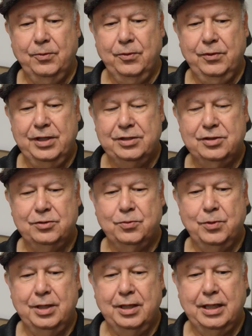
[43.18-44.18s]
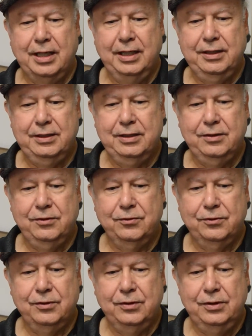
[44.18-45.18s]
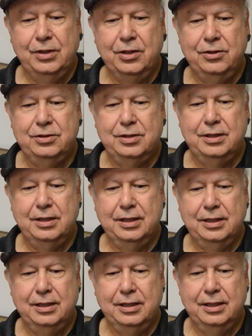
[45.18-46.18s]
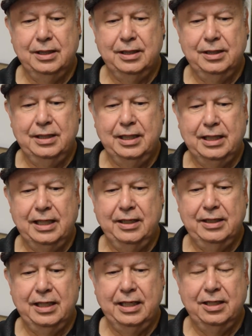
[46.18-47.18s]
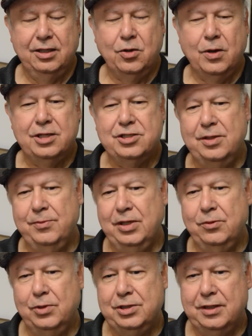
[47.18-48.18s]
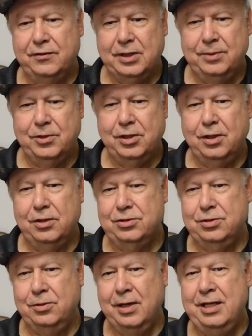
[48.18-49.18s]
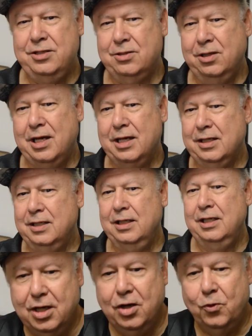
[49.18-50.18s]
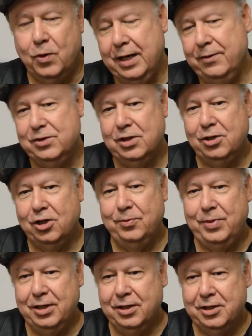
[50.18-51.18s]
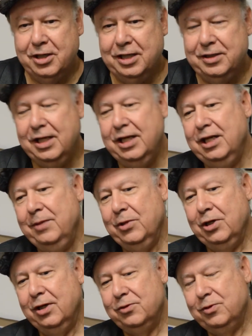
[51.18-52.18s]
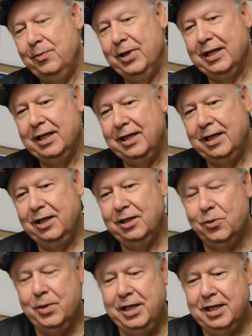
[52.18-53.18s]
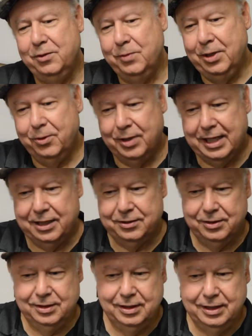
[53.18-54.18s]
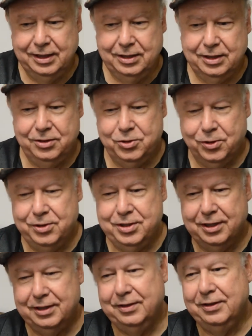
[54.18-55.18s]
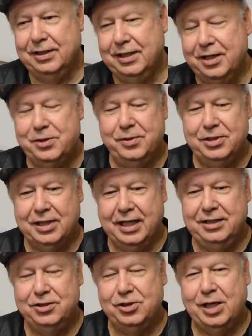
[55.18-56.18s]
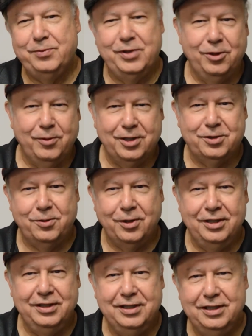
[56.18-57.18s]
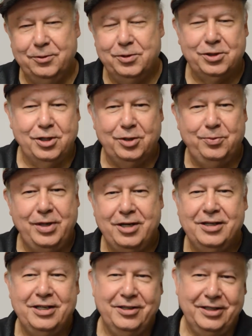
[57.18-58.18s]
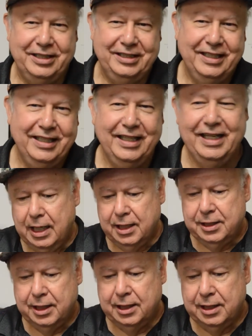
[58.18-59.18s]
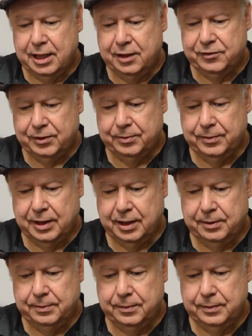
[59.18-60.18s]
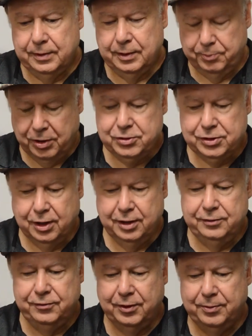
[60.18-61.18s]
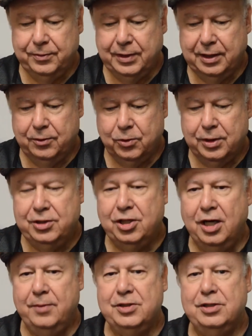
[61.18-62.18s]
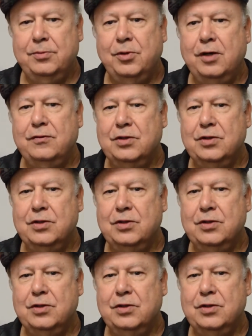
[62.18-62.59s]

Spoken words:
This is where I noticed that I had acquired something which I've come to call strange luck. Why was it called Paragon? Because Rebecca and I on a weekend, we went out in the Georgia countryside, stopped at a restaurant that was called Paragon. I got a letter from, a postcard from Roy Thomas at Marvel